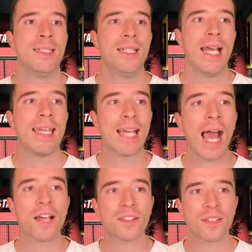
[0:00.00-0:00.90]
he
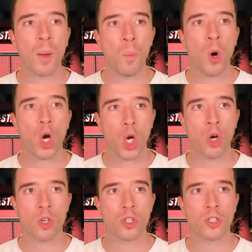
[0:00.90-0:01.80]
has somewhat
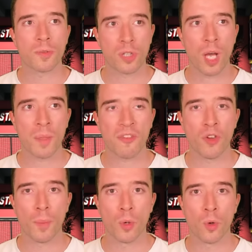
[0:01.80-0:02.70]
conquered German
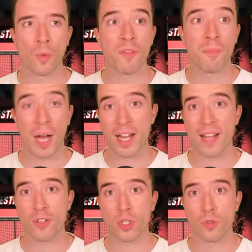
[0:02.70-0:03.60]
football with Bayer
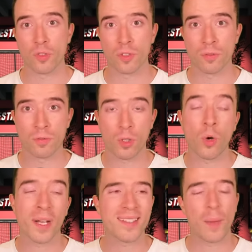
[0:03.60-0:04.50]
Leverkusen,
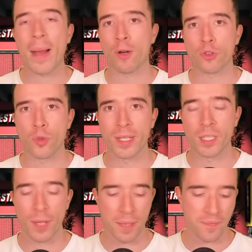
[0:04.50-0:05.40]
or he's about to
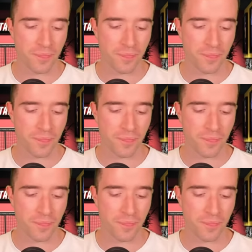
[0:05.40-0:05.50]
anyway.